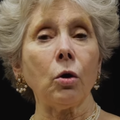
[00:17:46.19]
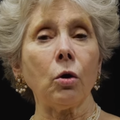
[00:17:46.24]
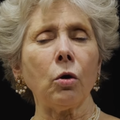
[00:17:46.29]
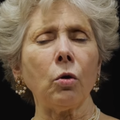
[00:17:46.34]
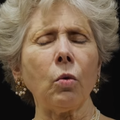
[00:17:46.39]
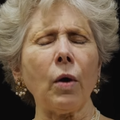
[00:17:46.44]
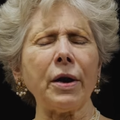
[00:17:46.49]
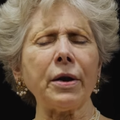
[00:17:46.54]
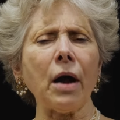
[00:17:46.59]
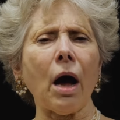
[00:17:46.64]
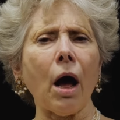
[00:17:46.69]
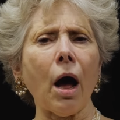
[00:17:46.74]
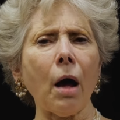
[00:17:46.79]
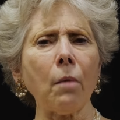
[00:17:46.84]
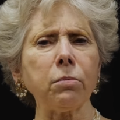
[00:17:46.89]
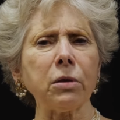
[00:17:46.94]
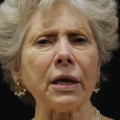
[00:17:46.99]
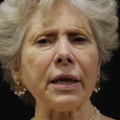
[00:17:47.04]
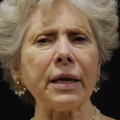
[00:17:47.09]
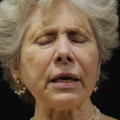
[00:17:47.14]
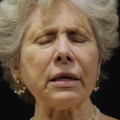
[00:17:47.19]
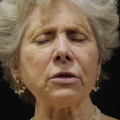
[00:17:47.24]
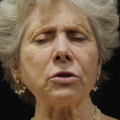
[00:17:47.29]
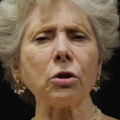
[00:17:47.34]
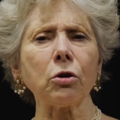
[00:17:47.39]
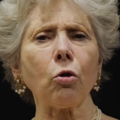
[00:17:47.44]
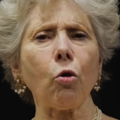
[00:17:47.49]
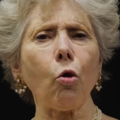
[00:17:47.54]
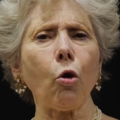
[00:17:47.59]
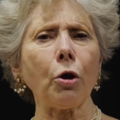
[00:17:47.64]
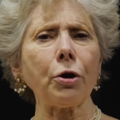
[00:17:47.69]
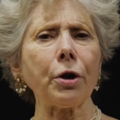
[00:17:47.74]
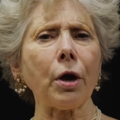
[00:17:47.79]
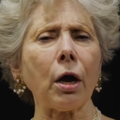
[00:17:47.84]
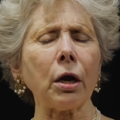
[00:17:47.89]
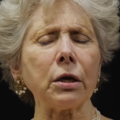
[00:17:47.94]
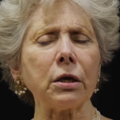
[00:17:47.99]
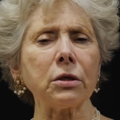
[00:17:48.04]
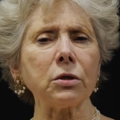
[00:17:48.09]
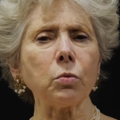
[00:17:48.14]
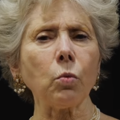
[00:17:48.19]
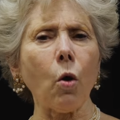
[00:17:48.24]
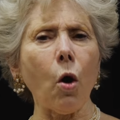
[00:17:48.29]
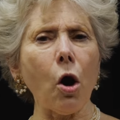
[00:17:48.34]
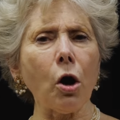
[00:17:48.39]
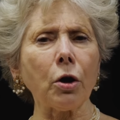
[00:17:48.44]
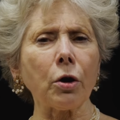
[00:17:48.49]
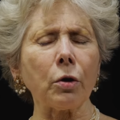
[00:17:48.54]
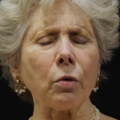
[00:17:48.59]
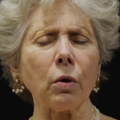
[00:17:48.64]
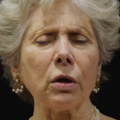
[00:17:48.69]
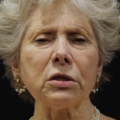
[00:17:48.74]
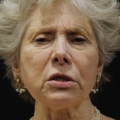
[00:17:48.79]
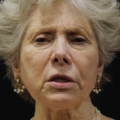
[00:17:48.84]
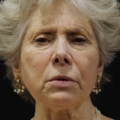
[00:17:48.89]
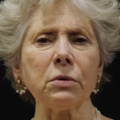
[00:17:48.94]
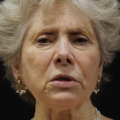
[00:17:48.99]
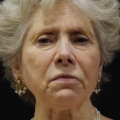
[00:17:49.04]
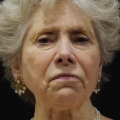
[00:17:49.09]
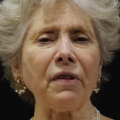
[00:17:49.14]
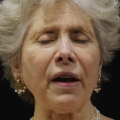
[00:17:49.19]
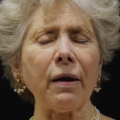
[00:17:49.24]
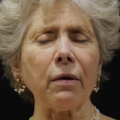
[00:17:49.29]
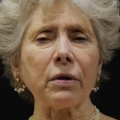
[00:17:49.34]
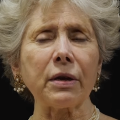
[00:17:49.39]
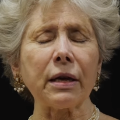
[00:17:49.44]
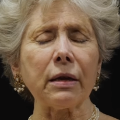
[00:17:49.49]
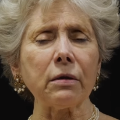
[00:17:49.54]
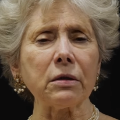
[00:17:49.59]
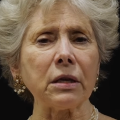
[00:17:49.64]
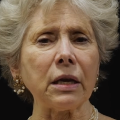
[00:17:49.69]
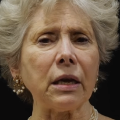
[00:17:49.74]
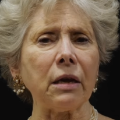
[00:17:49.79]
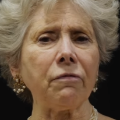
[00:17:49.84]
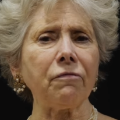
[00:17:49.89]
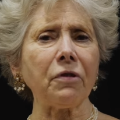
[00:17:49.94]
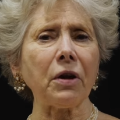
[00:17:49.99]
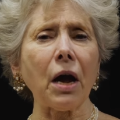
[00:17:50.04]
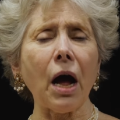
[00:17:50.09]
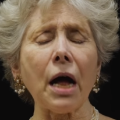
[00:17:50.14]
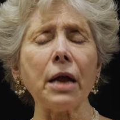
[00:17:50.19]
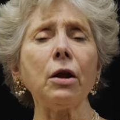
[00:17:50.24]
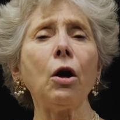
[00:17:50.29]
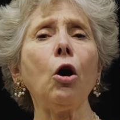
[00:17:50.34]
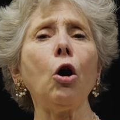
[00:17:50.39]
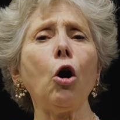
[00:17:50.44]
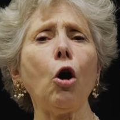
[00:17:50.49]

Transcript: who went hobbling into court on his walker, once he was found guilty, he forgot